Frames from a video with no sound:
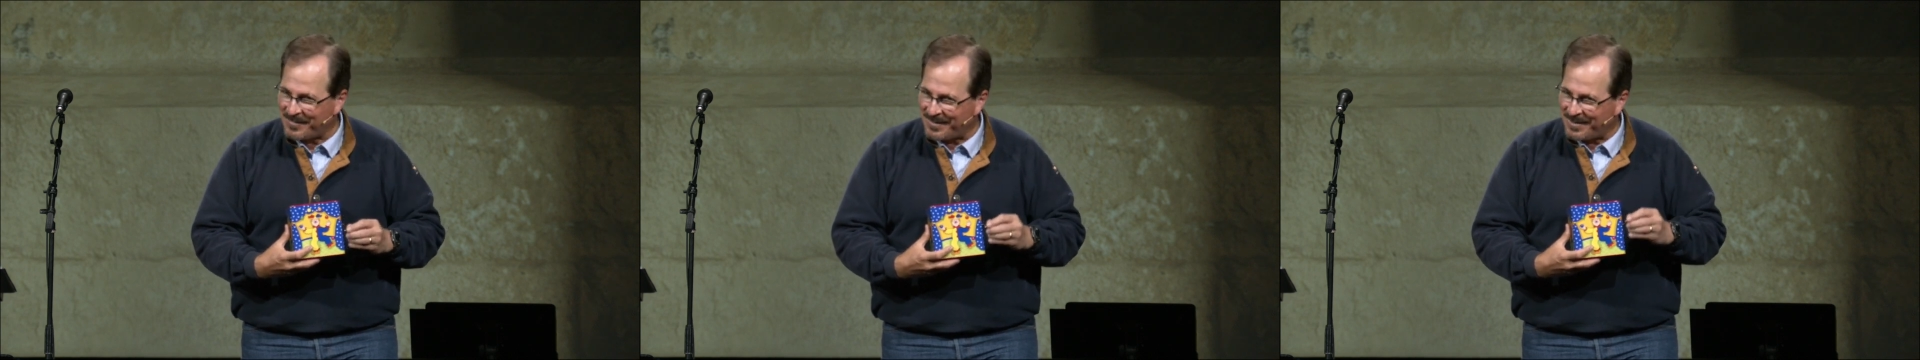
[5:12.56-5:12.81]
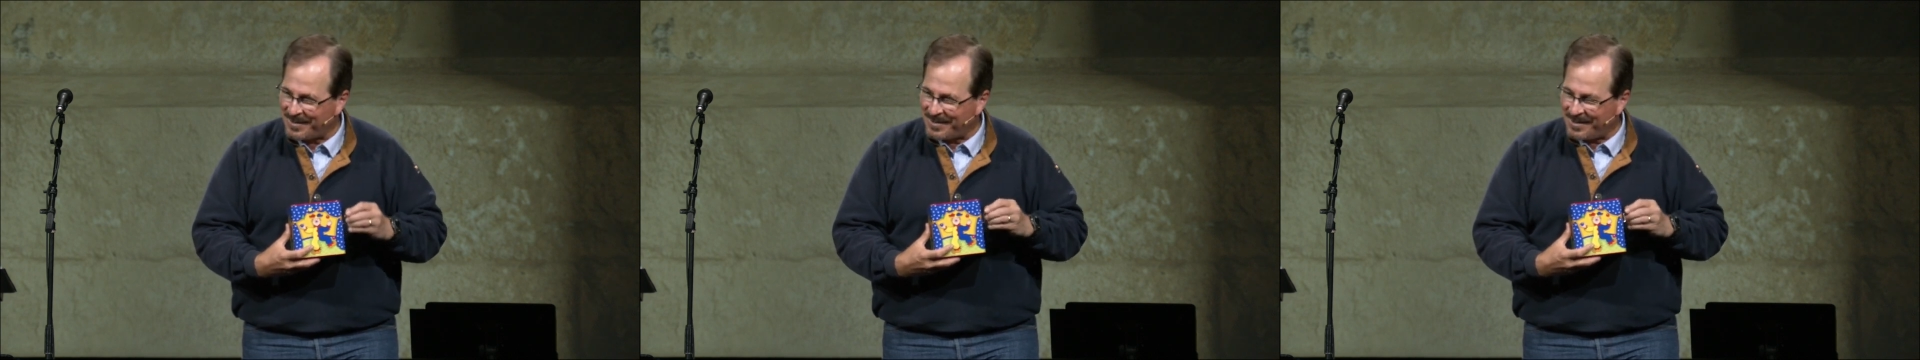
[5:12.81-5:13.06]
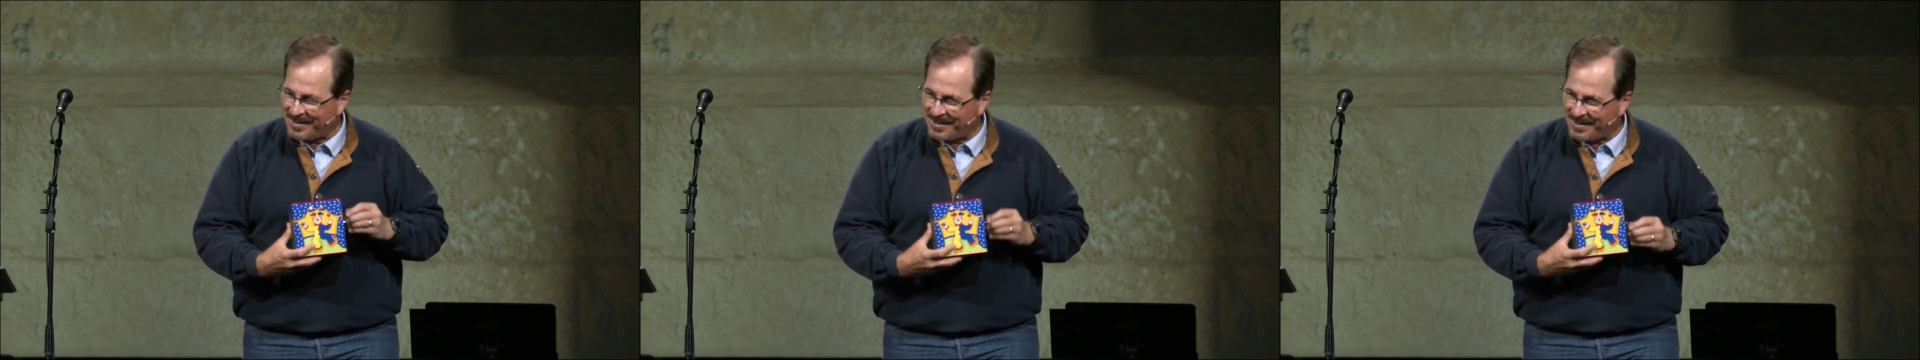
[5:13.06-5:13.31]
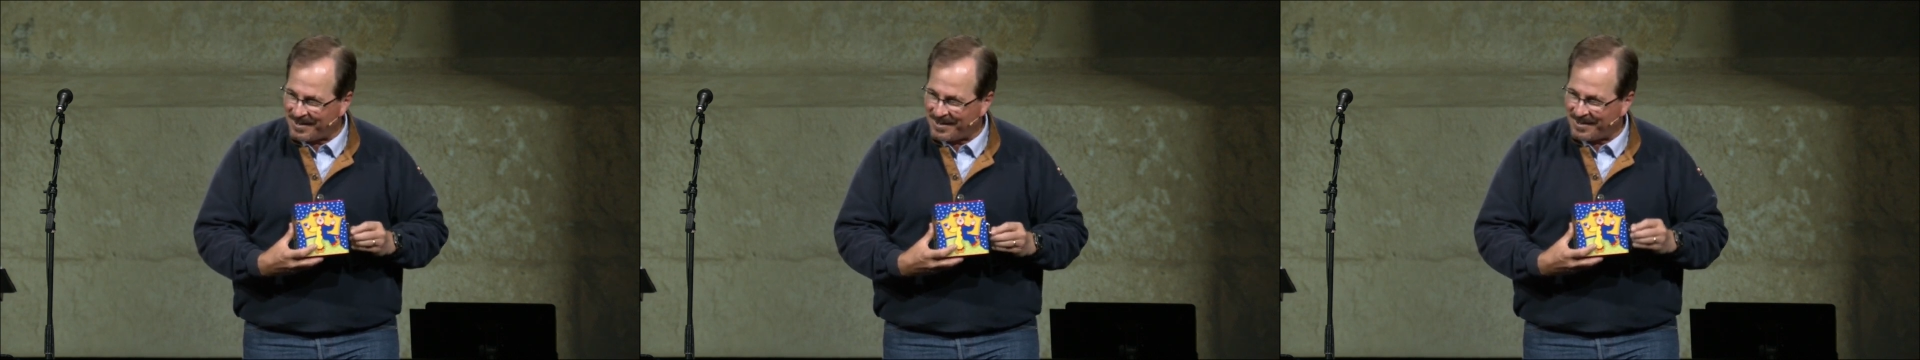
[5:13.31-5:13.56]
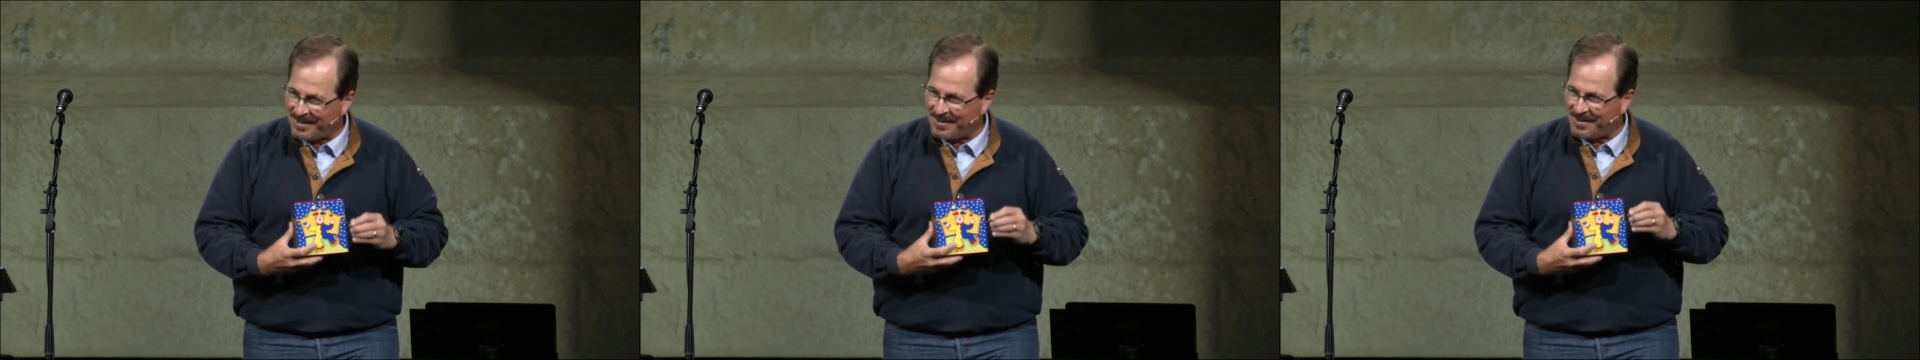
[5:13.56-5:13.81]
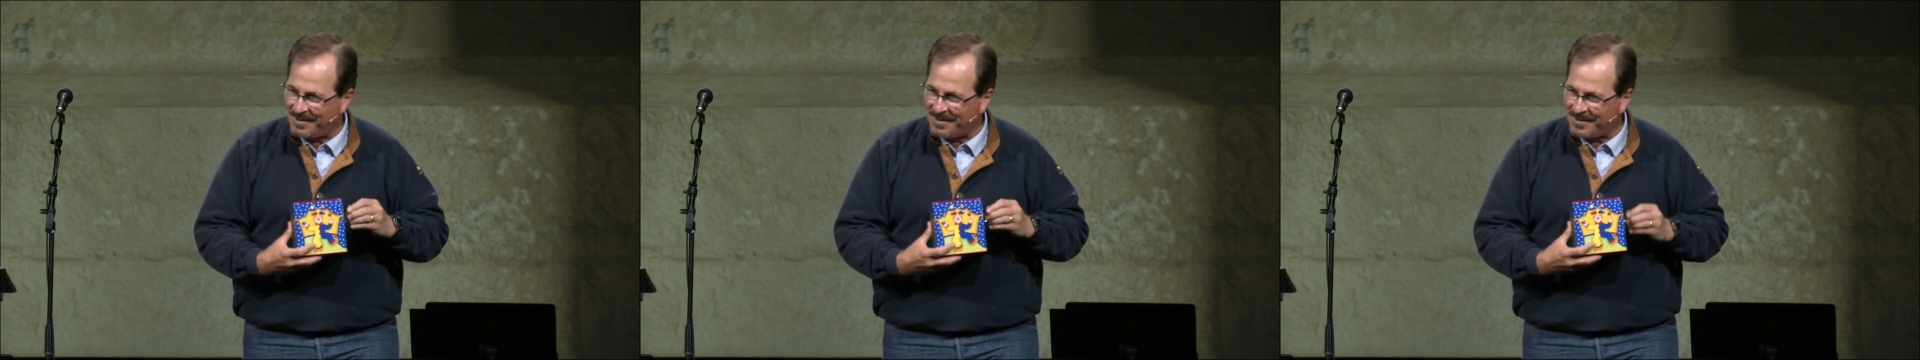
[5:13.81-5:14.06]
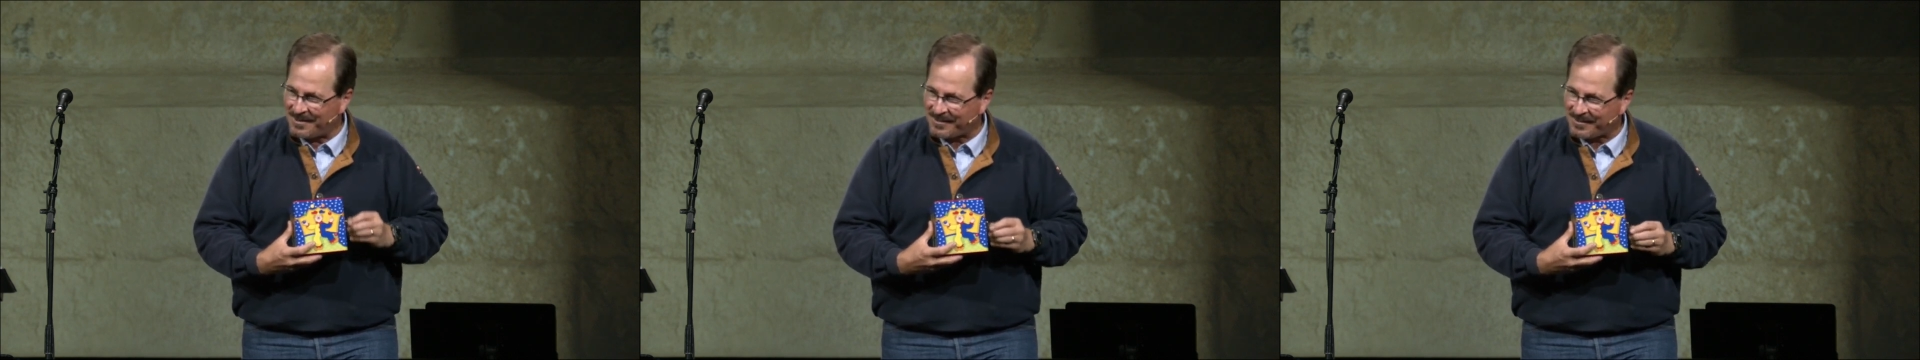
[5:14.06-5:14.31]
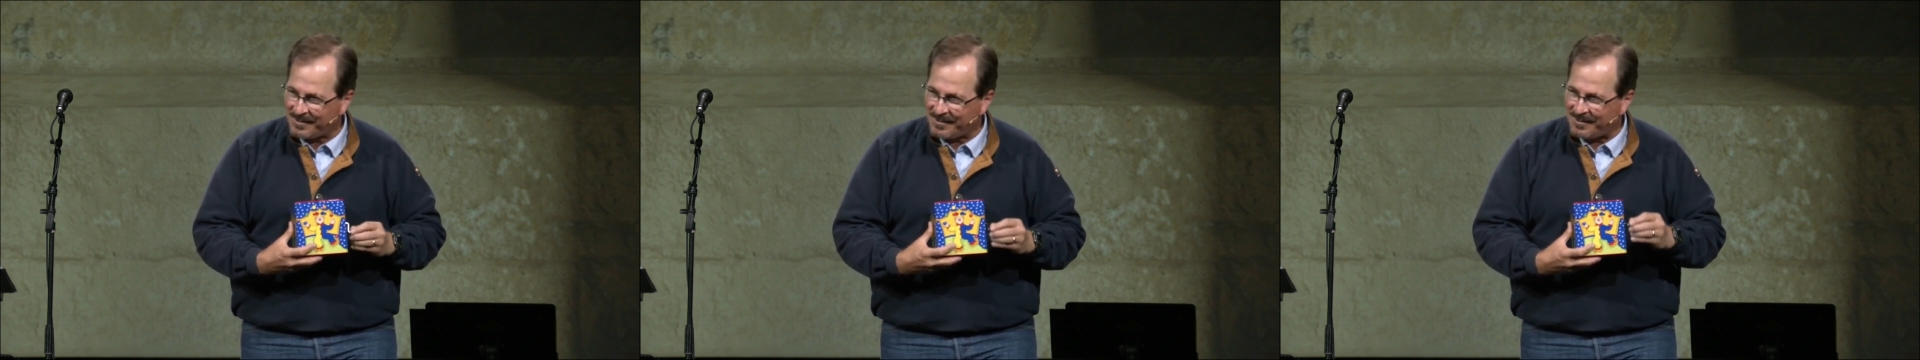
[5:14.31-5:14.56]

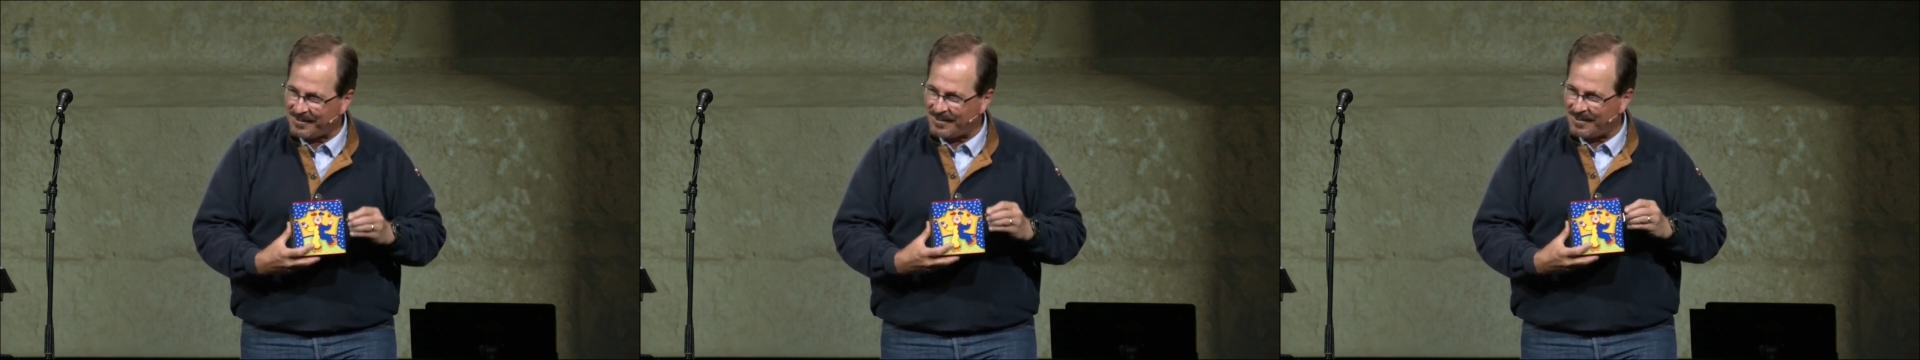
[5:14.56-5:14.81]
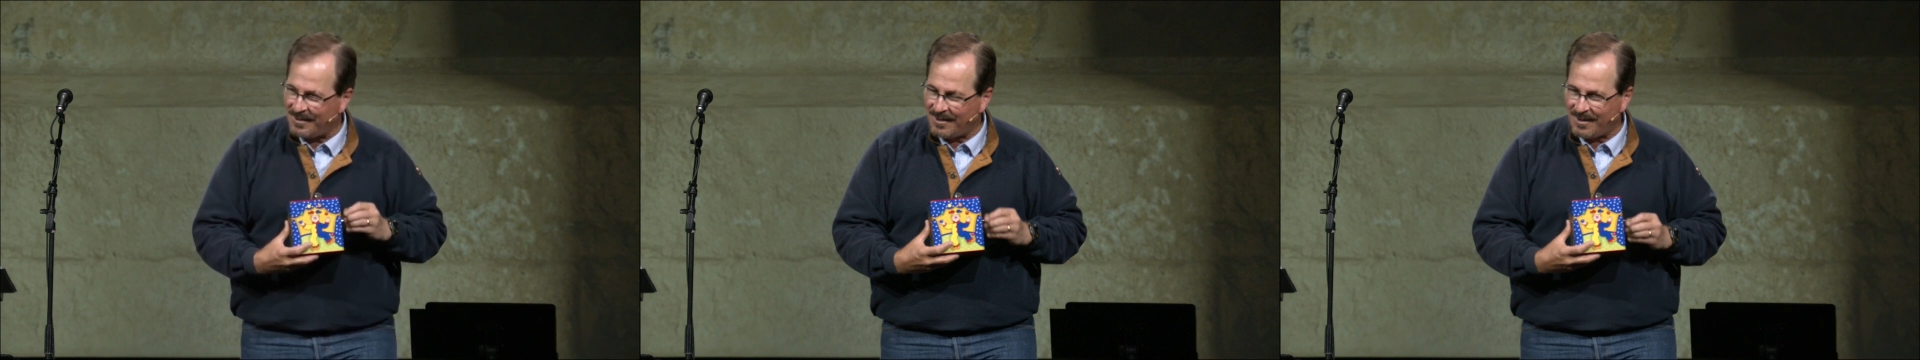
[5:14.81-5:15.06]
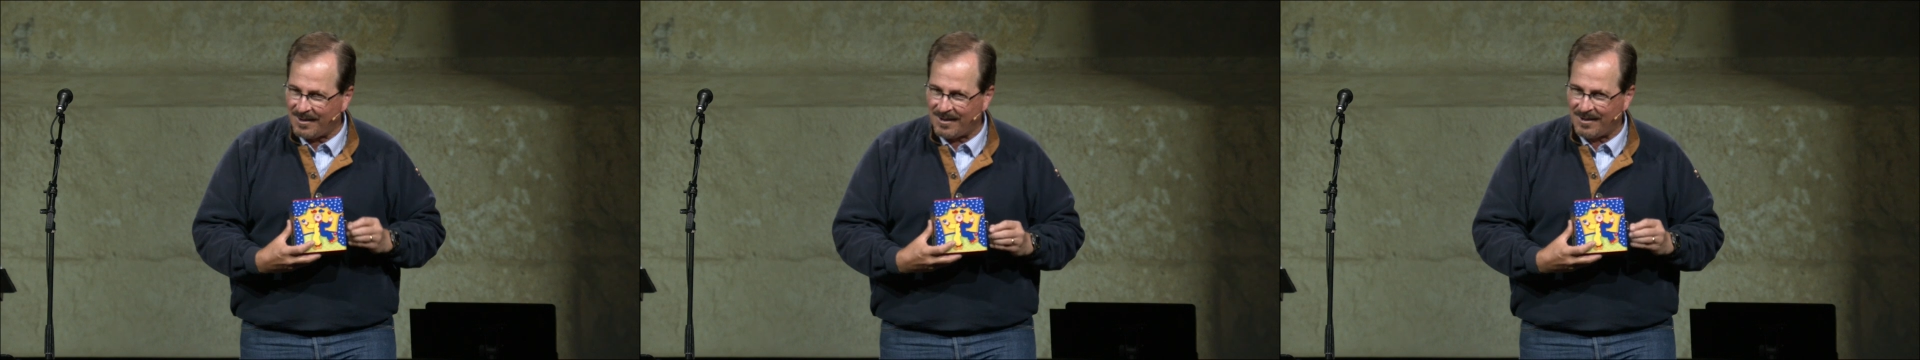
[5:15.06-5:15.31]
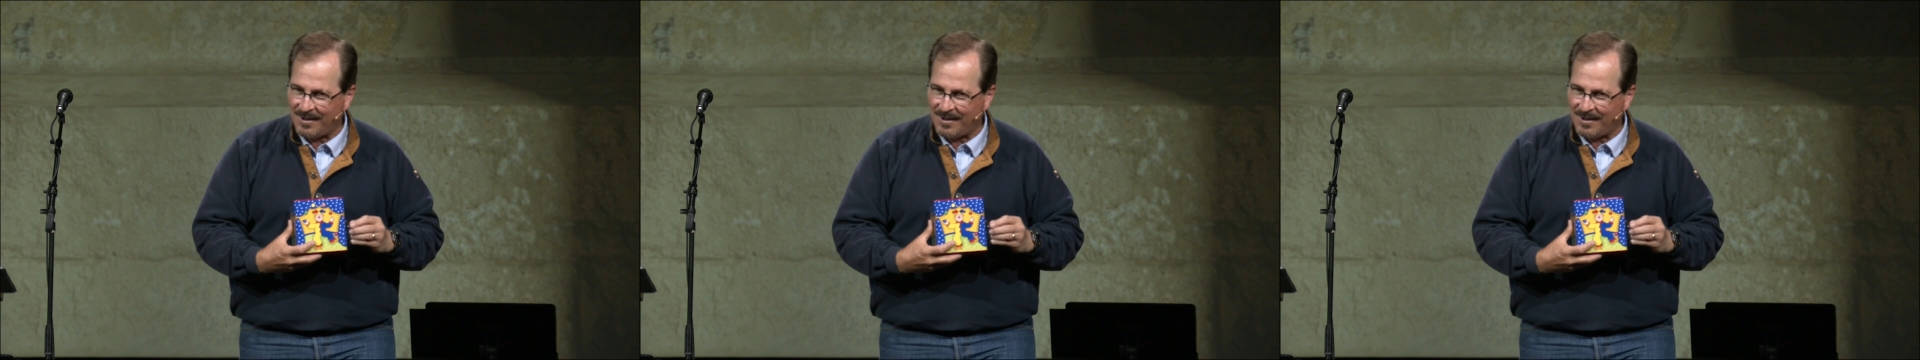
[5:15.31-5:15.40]
Nothing is said.